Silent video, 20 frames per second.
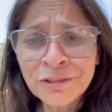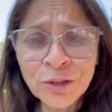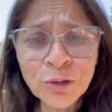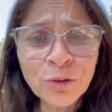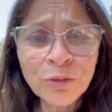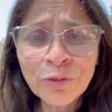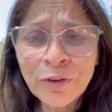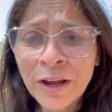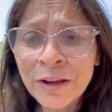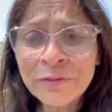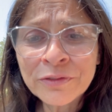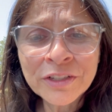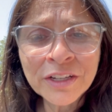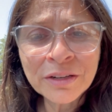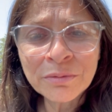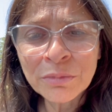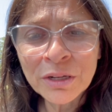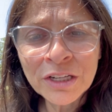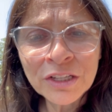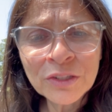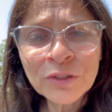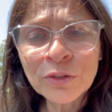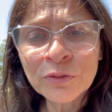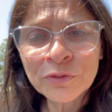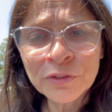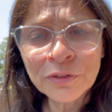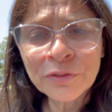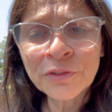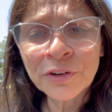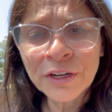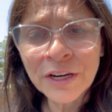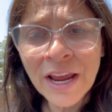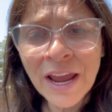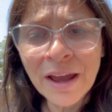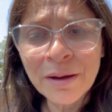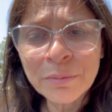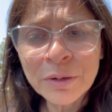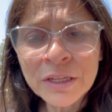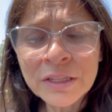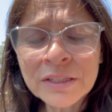5-10 minutes of different
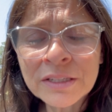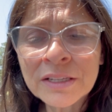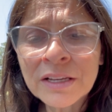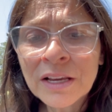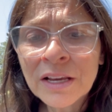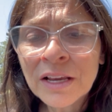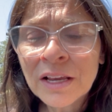habits,